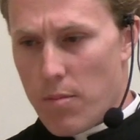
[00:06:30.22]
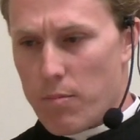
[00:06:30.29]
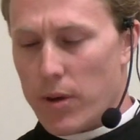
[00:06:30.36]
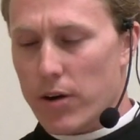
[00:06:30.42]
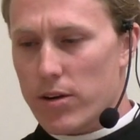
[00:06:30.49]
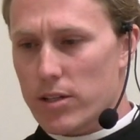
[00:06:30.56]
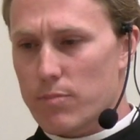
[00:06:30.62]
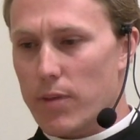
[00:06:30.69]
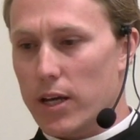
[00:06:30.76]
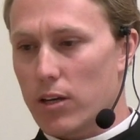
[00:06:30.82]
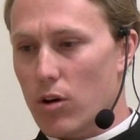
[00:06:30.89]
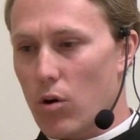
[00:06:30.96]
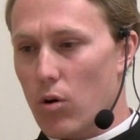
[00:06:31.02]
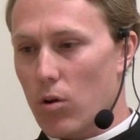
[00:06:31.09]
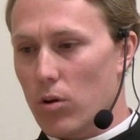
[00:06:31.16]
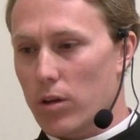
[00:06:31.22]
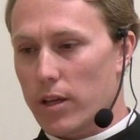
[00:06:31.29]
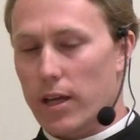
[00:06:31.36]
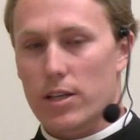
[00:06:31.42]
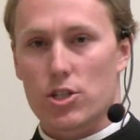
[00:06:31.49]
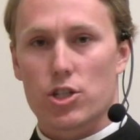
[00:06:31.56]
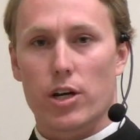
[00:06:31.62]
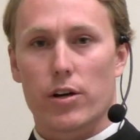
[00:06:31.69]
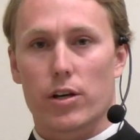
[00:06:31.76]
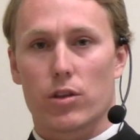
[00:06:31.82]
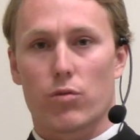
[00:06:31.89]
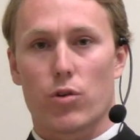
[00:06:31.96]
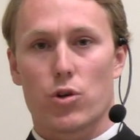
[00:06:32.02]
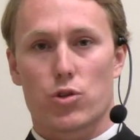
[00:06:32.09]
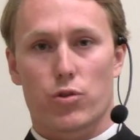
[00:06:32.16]
Mary's main goal in sharing the
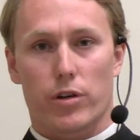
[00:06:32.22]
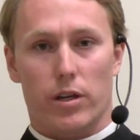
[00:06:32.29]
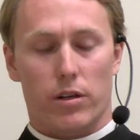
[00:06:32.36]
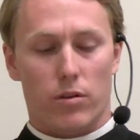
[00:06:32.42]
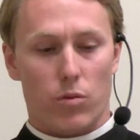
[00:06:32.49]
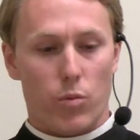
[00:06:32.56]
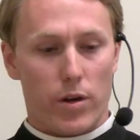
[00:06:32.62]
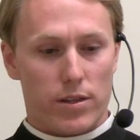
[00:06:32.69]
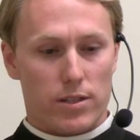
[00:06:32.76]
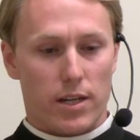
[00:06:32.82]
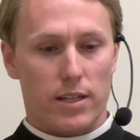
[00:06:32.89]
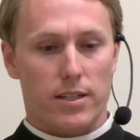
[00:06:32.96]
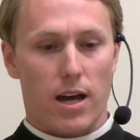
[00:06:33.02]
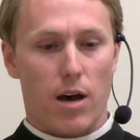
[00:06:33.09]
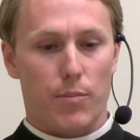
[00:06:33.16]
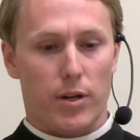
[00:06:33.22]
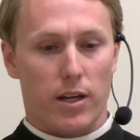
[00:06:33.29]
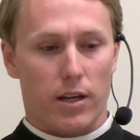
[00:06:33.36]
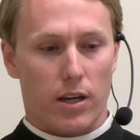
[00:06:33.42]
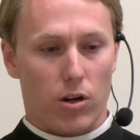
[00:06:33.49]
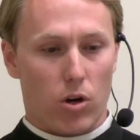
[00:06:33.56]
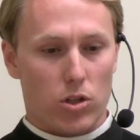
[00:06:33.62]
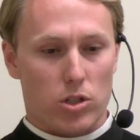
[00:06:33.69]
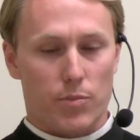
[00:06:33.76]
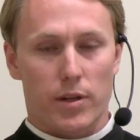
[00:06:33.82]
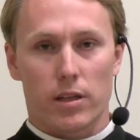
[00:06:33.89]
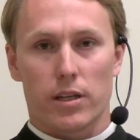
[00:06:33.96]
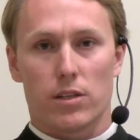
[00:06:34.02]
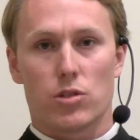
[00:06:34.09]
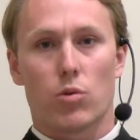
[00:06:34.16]
rosary with St. Dominic and
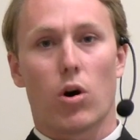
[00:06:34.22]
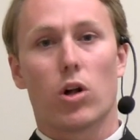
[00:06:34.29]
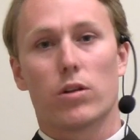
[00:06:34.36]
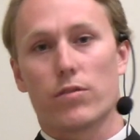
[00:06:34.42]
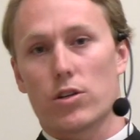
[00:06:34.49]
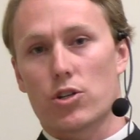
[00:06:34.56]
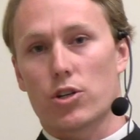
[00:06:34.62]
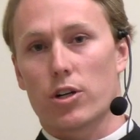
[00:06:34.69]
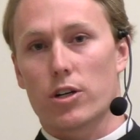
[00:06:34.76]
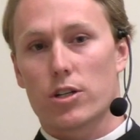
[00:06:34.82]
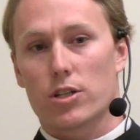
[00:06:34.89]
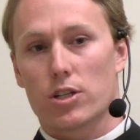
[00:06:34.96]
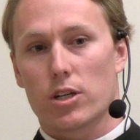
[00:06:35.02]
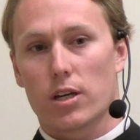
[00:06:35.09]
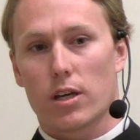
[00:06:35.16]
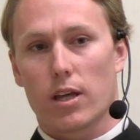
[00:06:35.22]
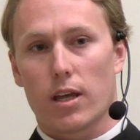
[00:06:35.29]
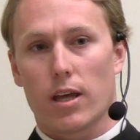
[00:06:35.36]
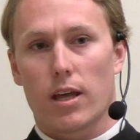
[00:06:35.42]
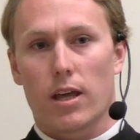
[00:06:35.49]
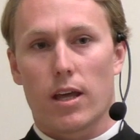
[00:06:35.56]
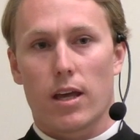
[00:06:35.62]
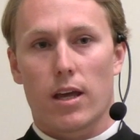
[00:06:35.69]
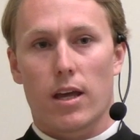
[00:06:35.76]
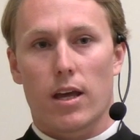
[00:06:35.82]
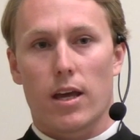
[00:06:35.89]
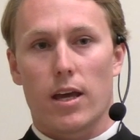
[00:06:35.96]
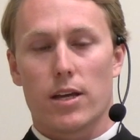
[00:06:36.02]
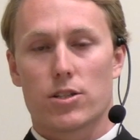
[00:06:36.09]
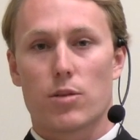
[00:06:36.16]
ultimately to all of the Church
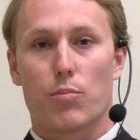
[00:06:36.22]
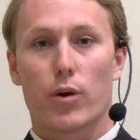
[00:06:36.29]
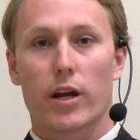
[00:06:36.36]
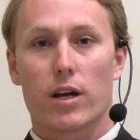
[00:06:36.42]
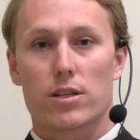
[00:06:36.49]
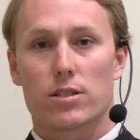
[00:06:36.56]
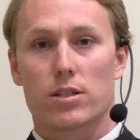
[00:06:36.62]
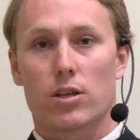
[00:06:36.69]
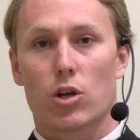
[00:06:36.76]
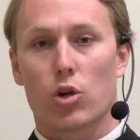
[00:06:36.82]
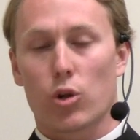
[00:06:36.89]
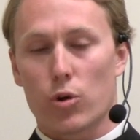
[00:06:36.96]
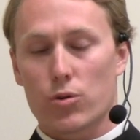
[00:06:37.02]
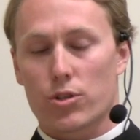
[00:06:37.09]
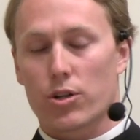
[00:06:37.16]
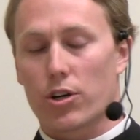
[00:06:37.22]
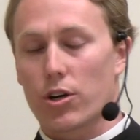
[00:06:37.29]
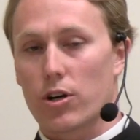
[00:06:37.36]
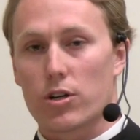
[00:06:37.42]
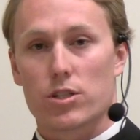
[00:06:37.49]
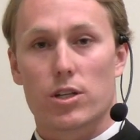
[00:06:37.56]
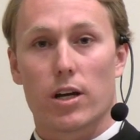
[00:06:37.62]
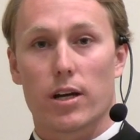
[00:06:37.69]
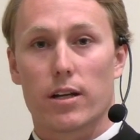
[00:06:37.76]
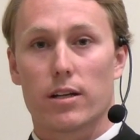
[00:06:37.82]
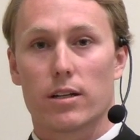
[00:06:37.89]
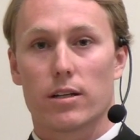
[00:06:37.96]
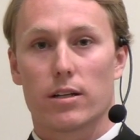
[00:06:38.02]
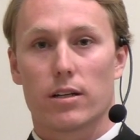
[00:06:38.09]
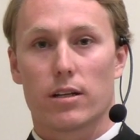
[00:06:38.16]
is to bring us closer to her Son,
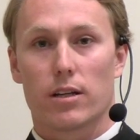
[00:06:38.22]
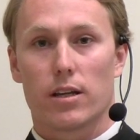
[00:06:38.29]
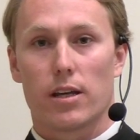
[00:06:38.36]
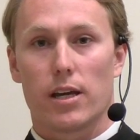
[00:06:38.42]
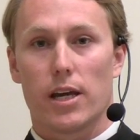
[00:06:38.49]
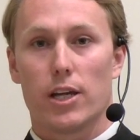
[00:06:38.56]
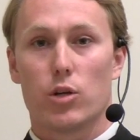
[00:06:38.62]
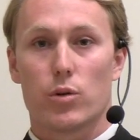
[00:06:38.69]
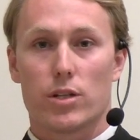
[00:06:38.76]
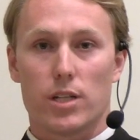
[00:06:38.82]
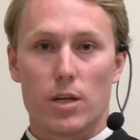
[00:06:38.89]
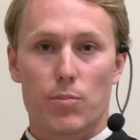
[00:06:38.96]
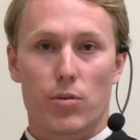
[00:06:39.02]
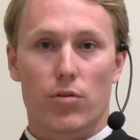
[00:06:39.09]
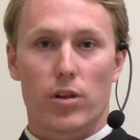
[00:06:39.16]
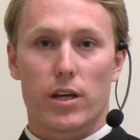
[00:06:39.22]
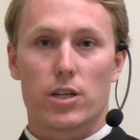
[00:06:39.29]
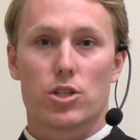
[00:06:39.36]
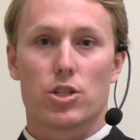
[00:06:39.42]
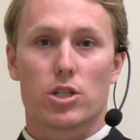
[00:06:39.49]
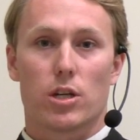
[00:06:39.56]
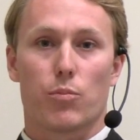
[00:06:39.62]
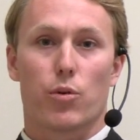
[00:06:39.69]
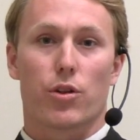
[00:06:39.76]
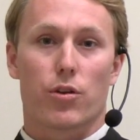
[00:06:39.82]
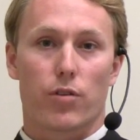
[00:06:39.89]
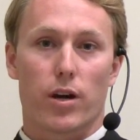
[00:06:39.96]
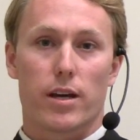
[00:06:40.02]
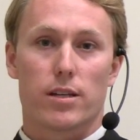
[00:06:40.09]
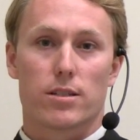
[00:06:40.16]
into a deeper relationship with
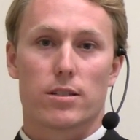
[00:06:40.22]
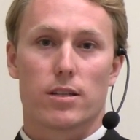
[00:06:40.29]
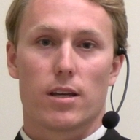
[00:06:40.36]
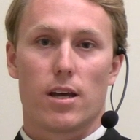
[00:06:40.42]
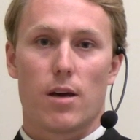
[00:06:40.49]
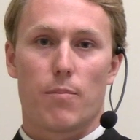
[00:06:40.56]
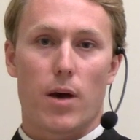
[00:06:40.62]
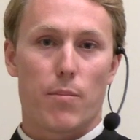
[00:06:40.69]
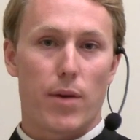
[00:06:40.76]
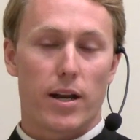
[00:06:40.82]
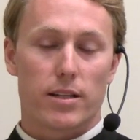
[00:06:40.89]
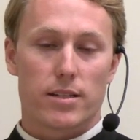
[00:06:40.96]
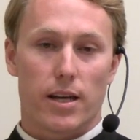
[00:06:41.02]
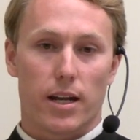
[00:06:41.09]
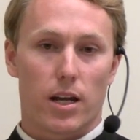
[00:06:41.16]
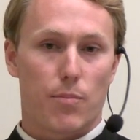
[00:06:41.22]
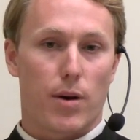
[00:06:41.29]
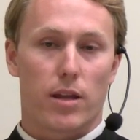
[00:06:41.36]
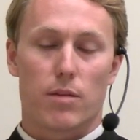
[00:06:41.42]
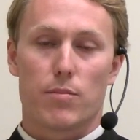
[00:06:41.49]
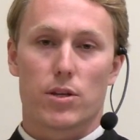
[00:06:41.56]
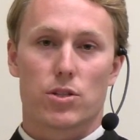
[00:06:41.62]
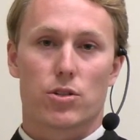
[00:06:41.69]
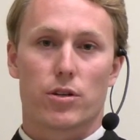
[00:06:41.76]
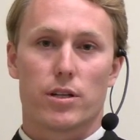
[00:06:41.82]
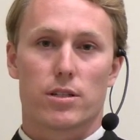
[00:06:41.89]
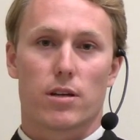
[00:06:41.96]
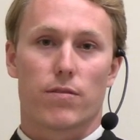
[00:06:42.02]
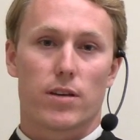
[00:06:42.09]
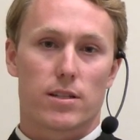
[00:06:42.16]
Christ by meditating upon the
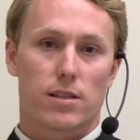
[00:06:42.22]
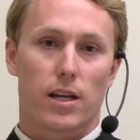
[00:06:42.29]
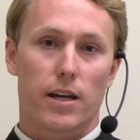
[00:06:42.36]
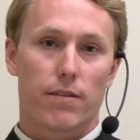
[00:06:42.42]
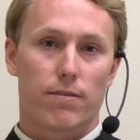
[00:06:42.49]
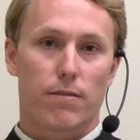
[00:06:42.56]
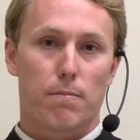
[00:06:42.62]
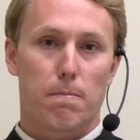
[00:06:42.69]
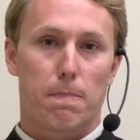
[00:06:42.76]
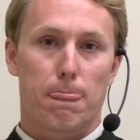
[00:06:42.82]
mysteries of his life.